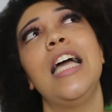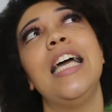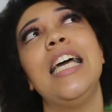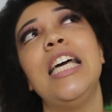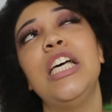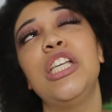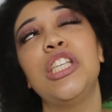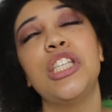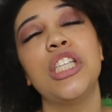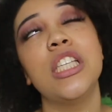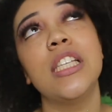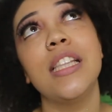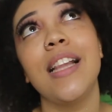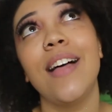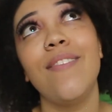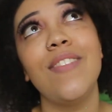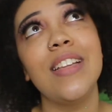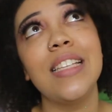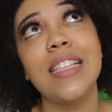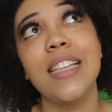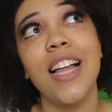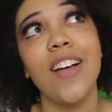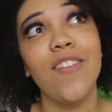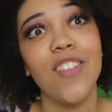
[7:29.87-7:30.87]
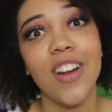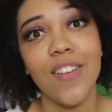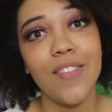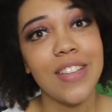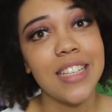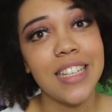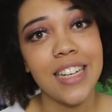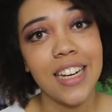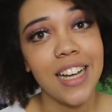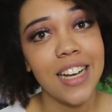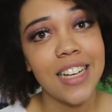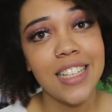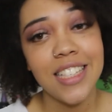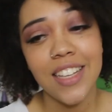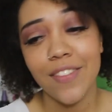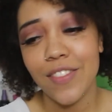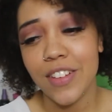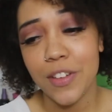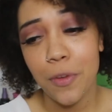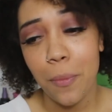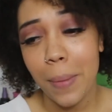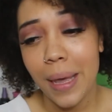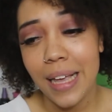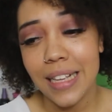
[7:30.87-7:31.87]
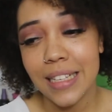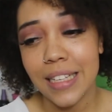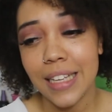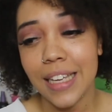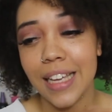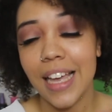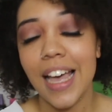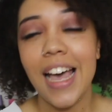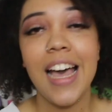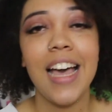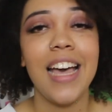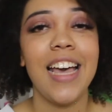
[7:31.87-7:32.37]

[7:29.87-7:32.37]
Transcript: it's just love is love is nice, love is amazing.